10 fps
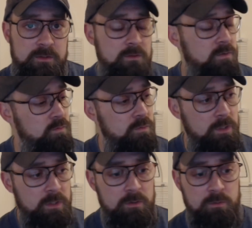There's
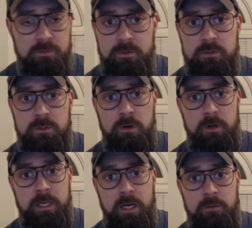really good reviews
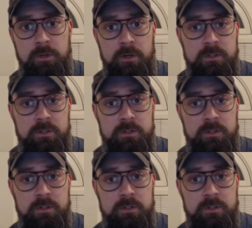already out there.